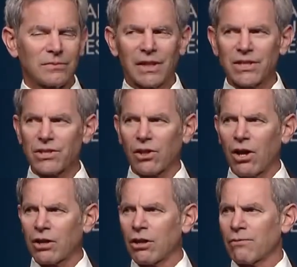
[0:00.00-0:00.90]
It's
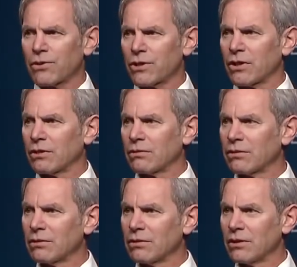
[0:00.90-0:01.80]
long overdue.
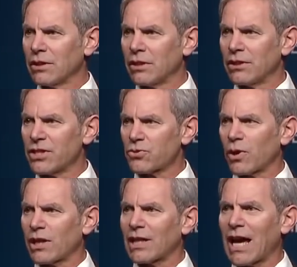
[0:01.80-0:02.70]
This
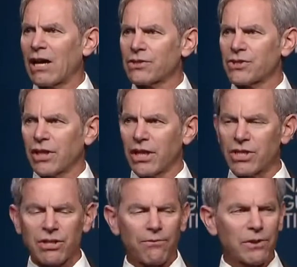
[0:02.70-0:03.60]
will allow
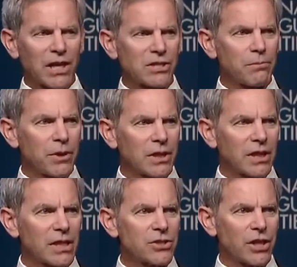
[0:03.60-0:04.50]
cities the
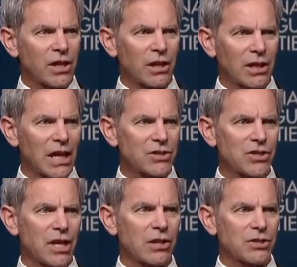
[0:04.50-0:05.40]
flexibility to collect
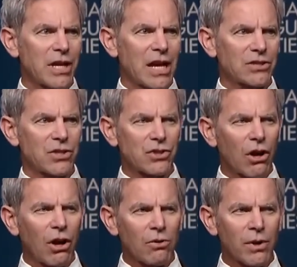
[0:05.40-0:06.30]
sales taxes
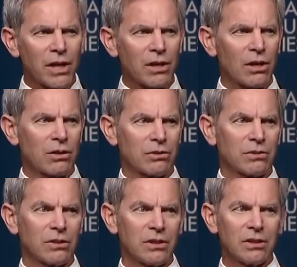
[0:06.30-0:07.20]
already owed
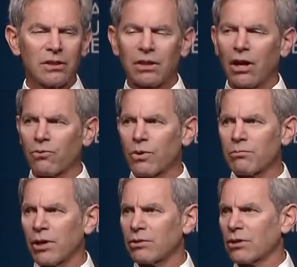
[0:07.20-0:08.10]
on
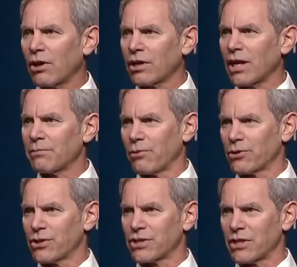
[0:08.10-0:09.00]
remote online
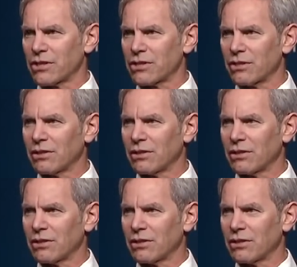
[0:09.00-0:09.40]
purchases.